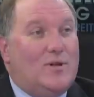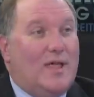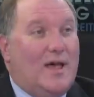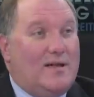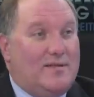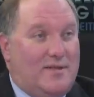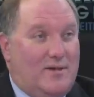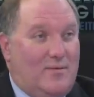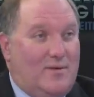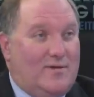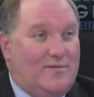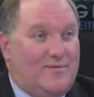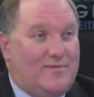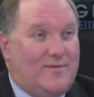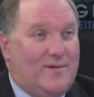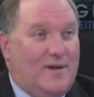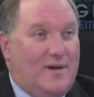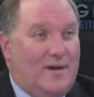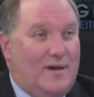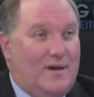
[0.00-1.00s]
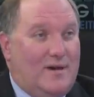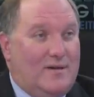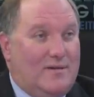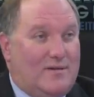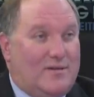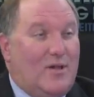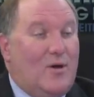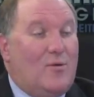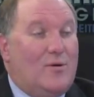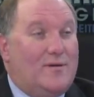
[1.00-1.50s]
lines that went
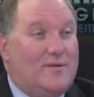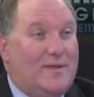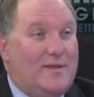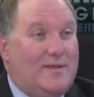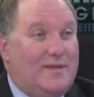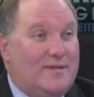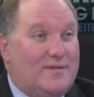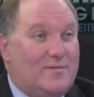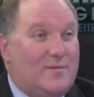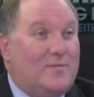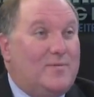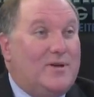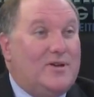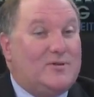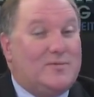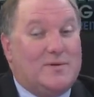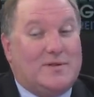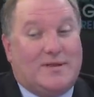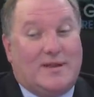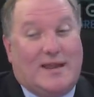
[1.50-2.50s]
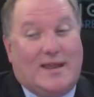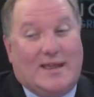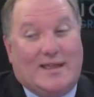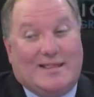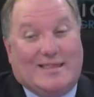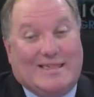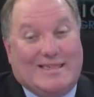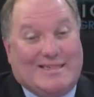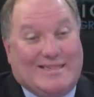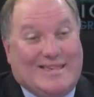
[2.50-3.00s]
slower than this impeachment today.
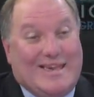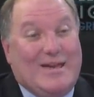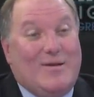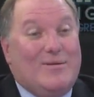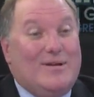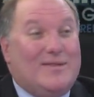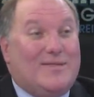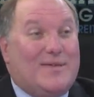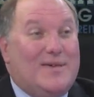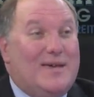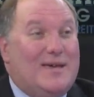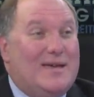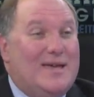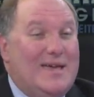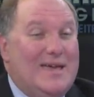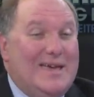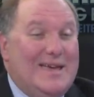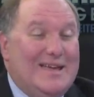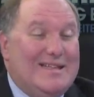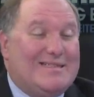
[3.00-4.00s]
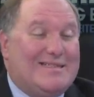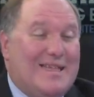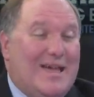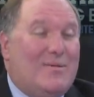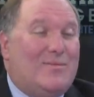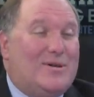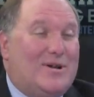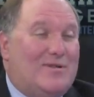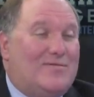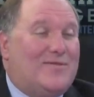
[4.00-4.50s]
It's a scary thing. It's
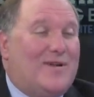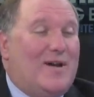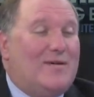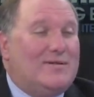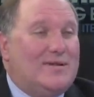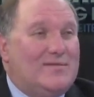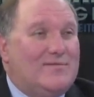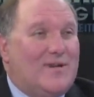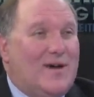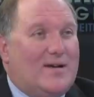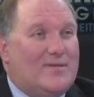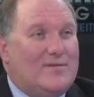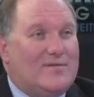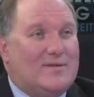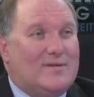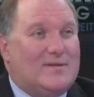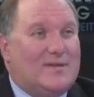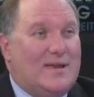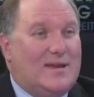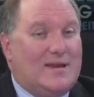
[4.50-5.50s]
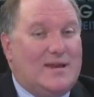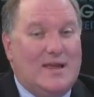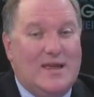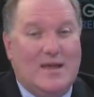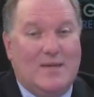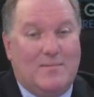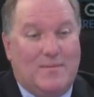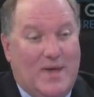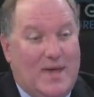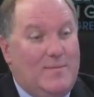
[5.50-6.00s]
not what our founding fathers intended.
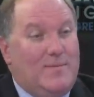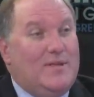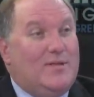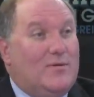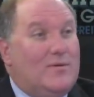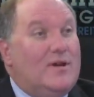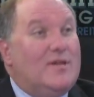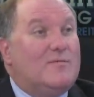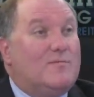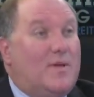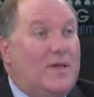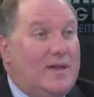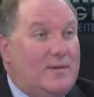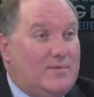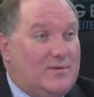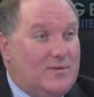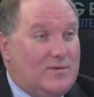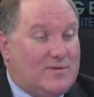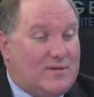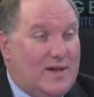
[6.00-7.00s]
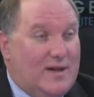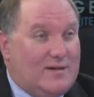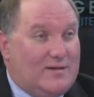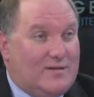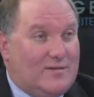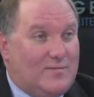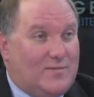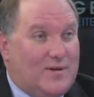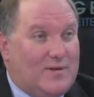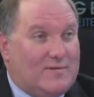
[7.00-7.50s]
Maybe there is blame to assign
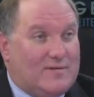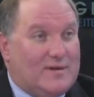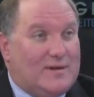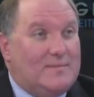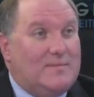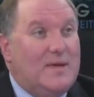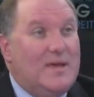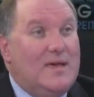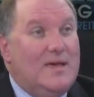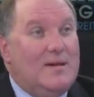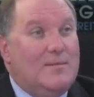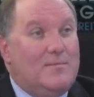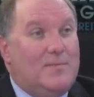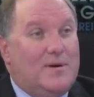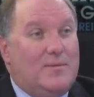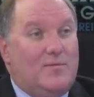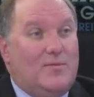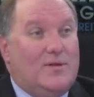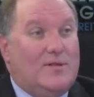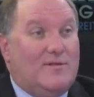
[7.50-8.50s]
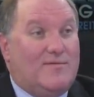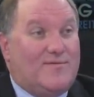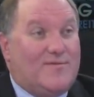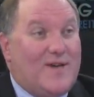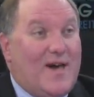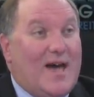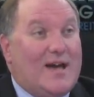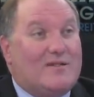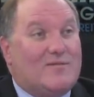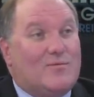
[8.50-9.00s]
to the president, but the
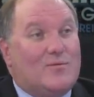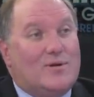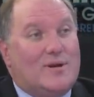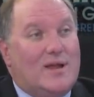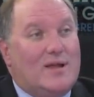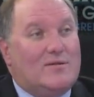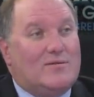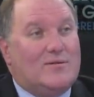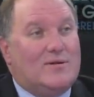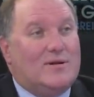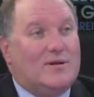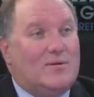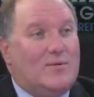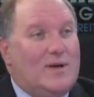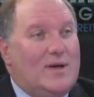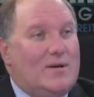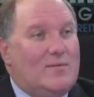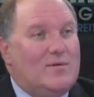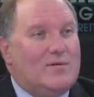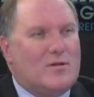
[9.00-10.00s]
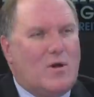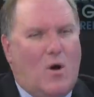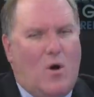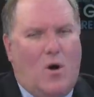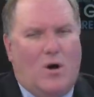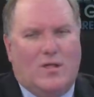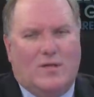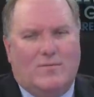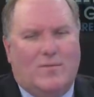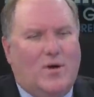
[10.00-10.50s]
facts weren't entered in a way. It was
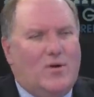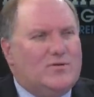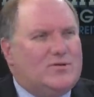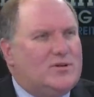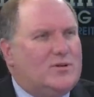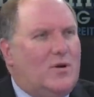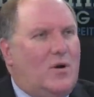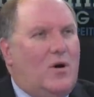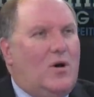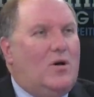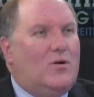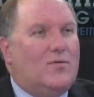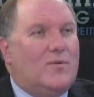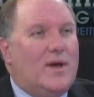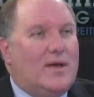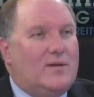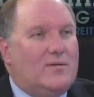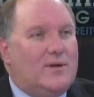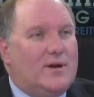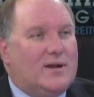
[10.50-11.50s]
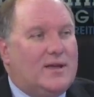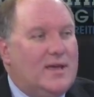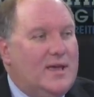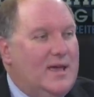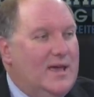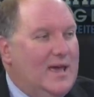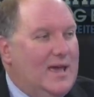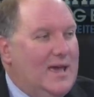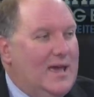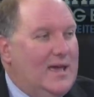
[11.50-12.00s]
all emotion, all rhetoric.
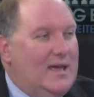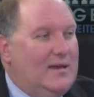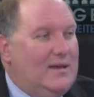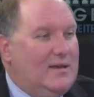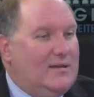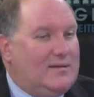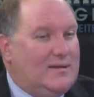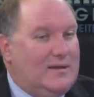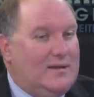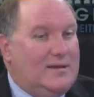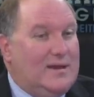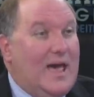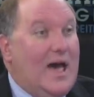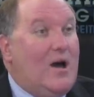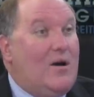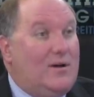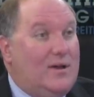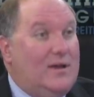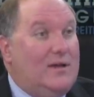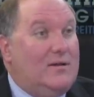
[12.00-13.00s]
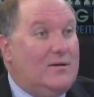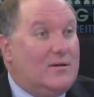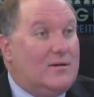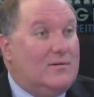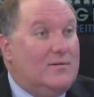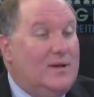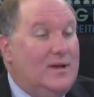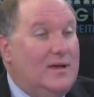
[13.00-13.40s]
And to now hear,